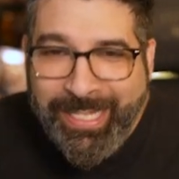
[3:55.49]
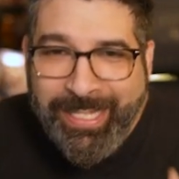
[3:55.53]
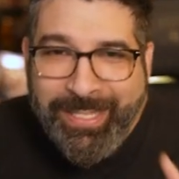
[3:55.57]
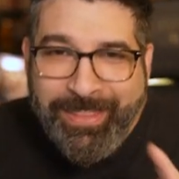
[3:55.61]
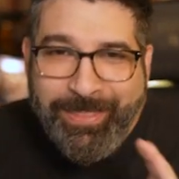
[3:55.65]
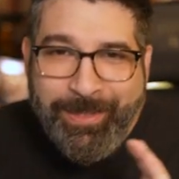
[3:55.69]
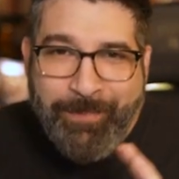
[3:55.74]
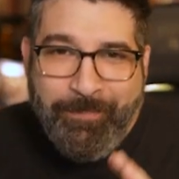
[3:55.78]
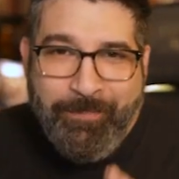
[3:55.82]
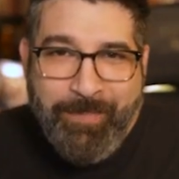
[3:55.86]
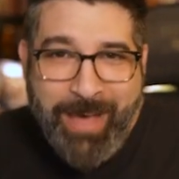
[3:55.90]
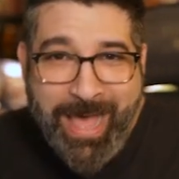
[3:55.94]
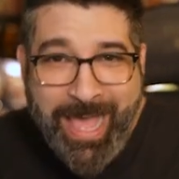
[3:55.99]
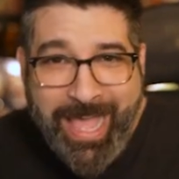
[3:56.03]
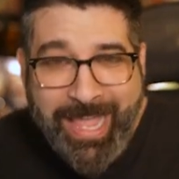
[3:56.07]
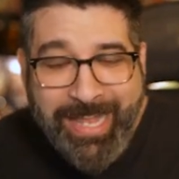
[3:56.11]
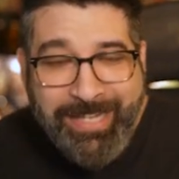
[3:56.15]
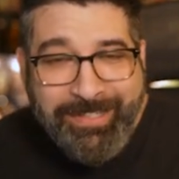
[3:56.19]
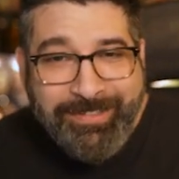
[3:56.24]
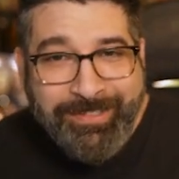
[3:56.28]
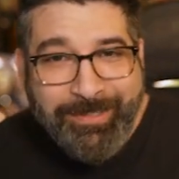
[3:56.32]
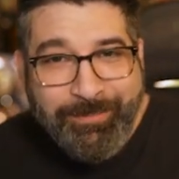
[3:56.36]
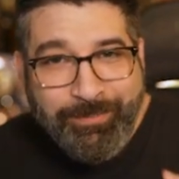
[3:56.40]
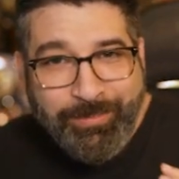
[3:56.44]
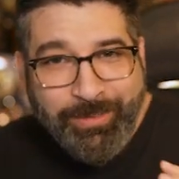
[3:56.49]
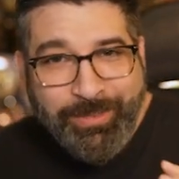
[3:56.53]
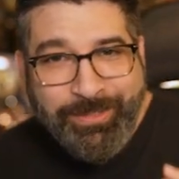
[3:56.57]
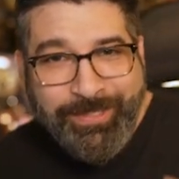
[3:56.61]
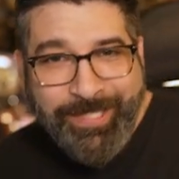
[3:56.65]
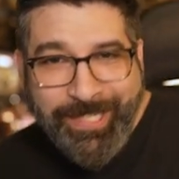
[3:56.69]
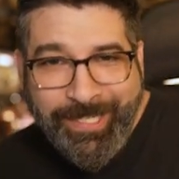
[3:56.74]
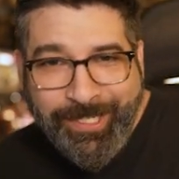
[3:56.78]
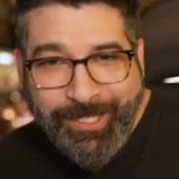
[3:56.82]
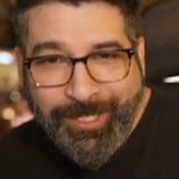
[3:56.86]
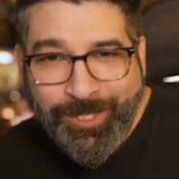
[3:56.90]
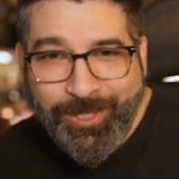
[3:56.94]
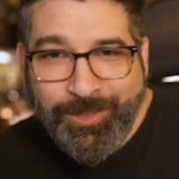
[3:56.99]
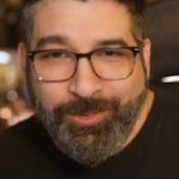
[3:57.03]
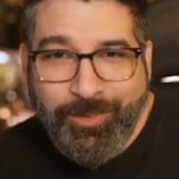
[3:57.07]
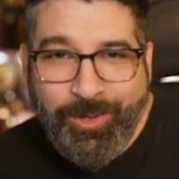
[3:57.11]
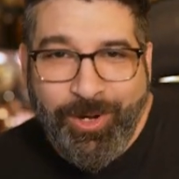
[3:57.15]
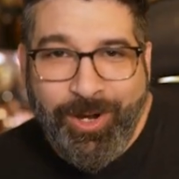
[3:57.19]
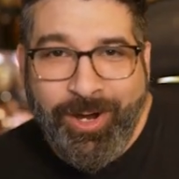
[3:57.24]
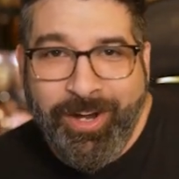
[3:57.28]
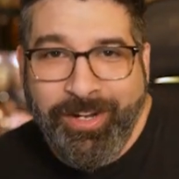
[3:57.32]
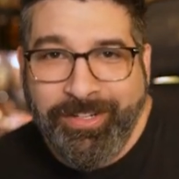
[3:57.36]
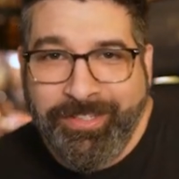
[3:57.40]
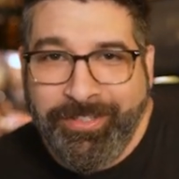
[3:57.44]
The mines in particular
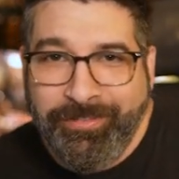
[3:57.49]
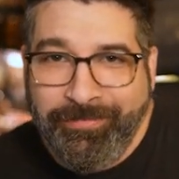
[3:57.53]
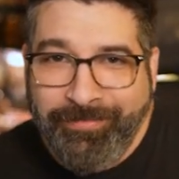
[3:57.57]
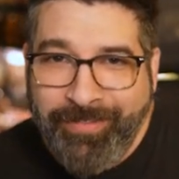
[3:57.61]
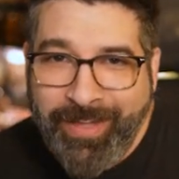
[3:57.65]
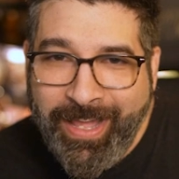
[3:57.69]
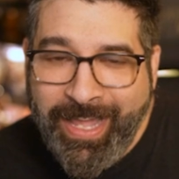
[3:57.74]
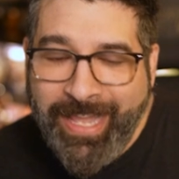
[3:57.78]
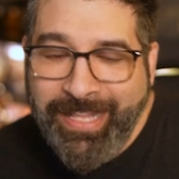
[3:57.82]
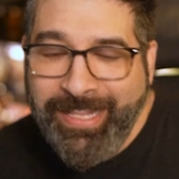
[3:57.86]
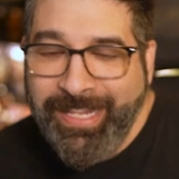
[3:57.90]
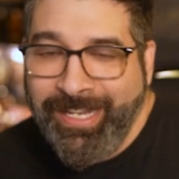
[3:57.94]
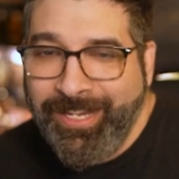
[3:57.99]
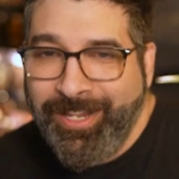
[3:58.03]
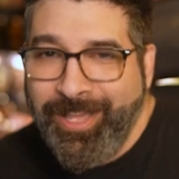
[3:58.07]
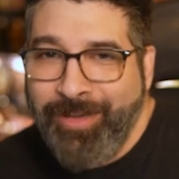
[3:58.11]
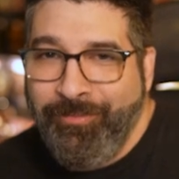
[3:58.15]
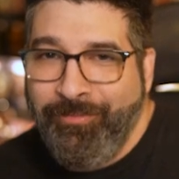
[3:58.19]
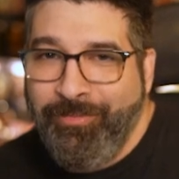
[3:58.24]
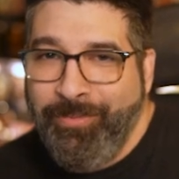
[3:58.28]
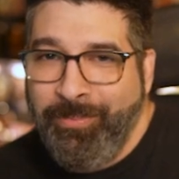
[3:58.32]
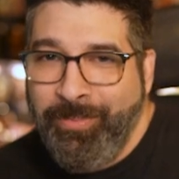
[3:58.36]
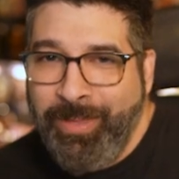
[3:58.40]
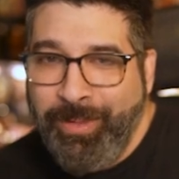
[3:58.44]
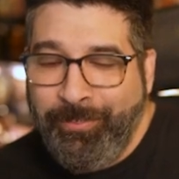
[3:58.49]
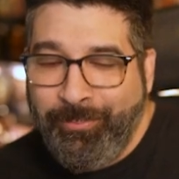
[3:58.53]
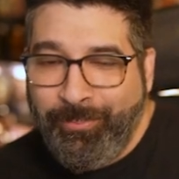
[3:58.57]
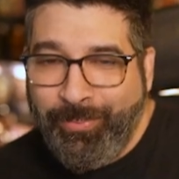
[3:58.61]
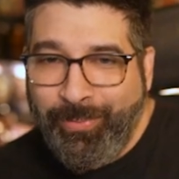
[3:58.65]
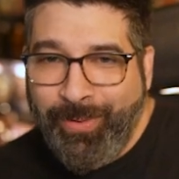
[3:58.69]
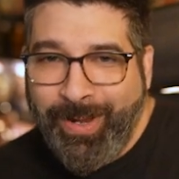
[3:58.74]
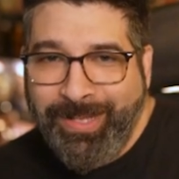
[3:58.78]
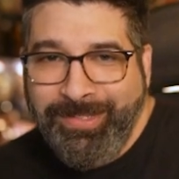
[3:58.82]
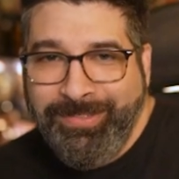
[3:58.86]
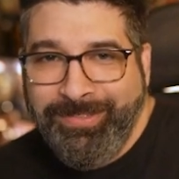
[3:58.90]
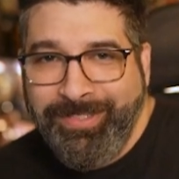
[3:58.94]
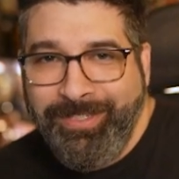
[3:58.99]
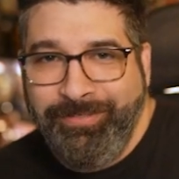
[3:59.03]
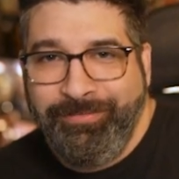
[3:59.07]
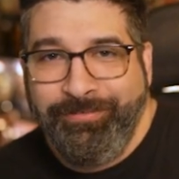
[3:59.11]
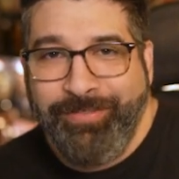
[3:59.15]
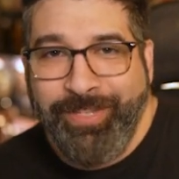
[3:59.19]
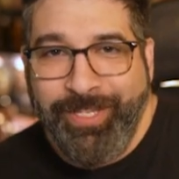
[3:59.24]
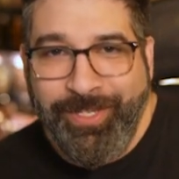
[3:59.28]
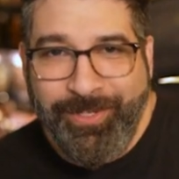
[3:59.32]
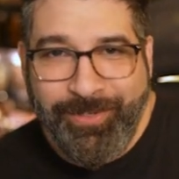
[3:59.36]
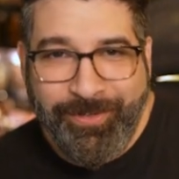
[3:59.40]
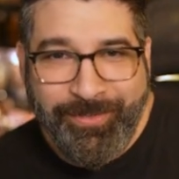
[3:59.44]
were hard to find and come from a pricey
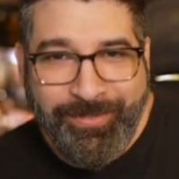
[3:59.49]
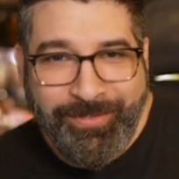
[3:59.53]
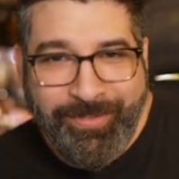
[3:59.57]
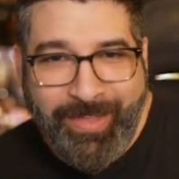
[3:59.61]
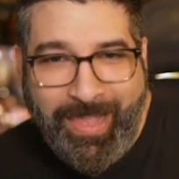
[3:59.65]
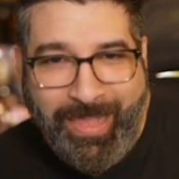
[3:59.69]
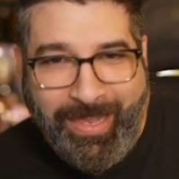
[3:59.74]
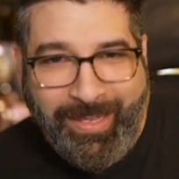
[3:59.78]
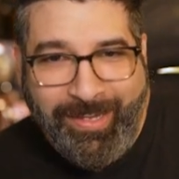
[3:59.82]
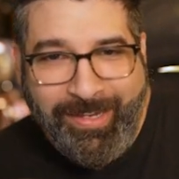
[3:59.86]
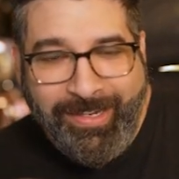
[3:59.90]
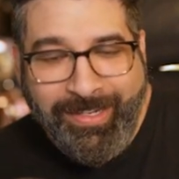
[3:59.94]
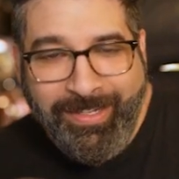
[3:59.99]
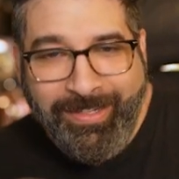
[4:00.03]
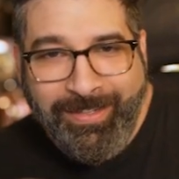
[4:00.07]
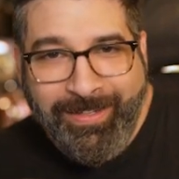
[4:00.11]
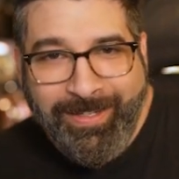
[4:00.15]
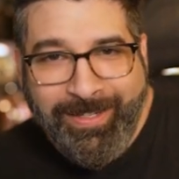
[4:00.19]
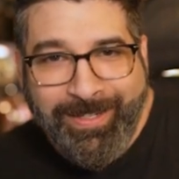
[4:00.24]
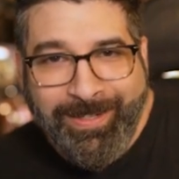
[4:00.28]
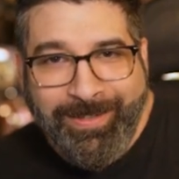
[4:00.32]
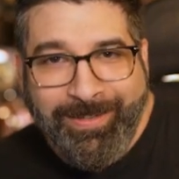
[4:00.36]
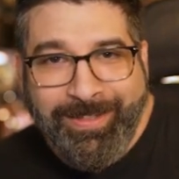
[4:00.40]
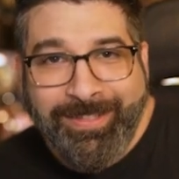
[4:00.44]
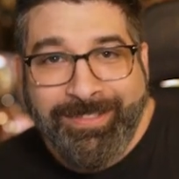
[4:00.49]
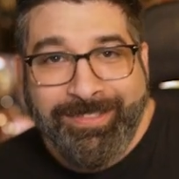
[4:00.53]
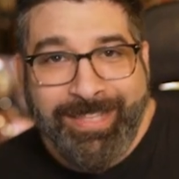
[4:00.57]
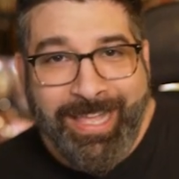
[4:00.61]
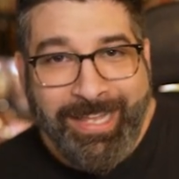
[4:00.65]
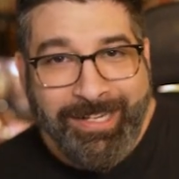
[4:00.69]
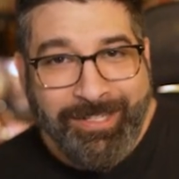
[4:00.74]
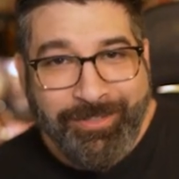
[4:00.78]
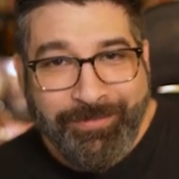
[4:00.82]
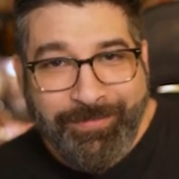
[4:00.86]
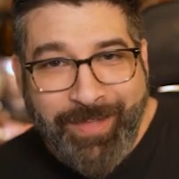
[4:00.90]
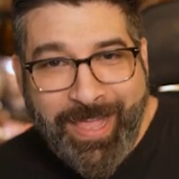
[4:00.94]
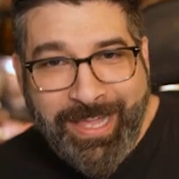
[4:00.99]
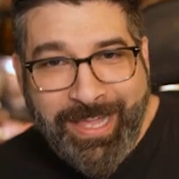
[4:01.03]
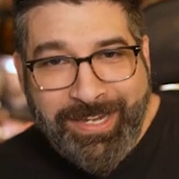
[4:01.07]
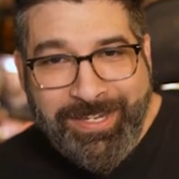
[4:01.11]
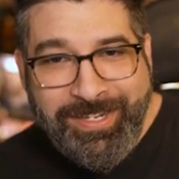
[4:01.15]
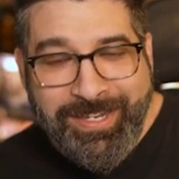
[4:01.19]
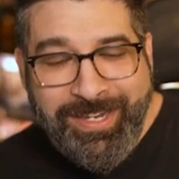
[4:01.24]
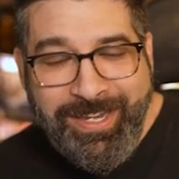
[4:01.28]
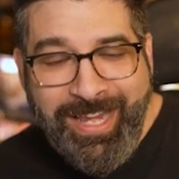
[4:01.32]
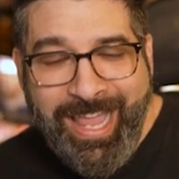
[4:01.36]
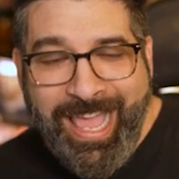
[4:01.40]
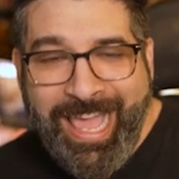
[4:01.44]
figure set.
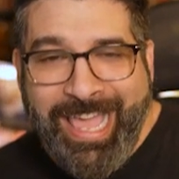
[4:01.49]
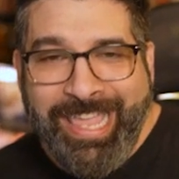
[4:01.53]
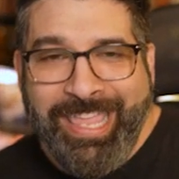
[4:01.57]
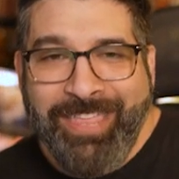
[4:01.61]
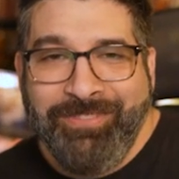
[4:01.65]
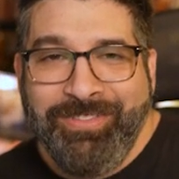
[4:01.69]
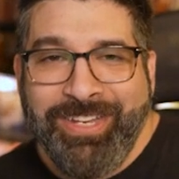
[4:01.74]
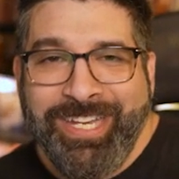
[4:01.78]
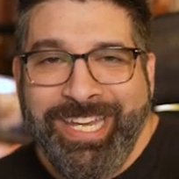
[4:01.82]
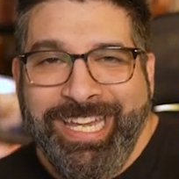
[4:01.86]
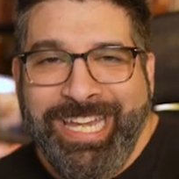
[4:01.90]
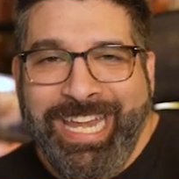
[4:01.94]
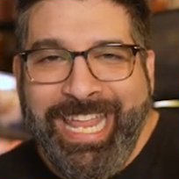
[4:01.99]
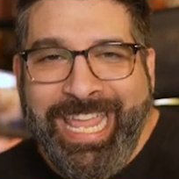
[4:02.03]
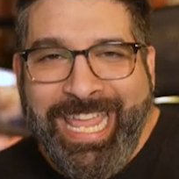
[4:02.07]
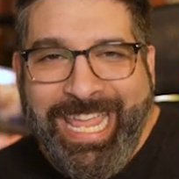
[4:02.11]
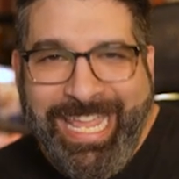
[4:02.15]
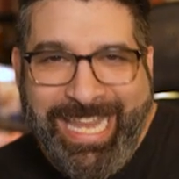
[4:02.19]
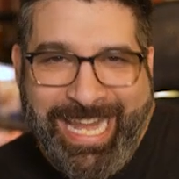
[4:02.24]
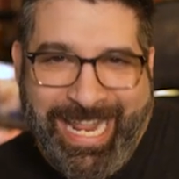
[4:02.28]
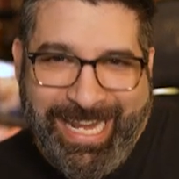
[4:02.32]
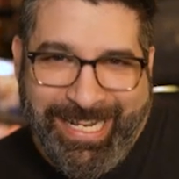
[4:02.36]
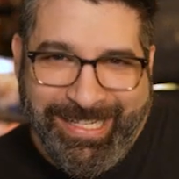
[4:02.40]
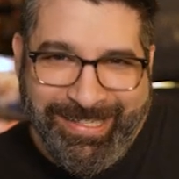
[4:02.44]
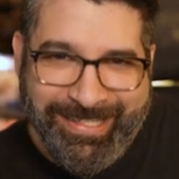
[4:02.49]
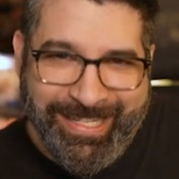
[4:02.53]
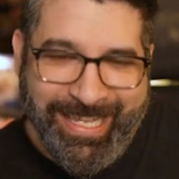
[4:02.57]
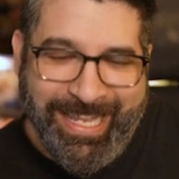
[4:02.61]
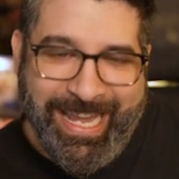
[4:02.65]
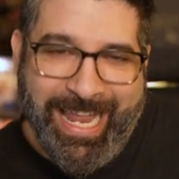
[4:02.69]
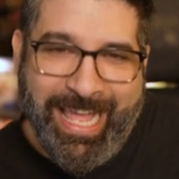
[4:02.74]
Satisfaction, I give it an 8 out of 10.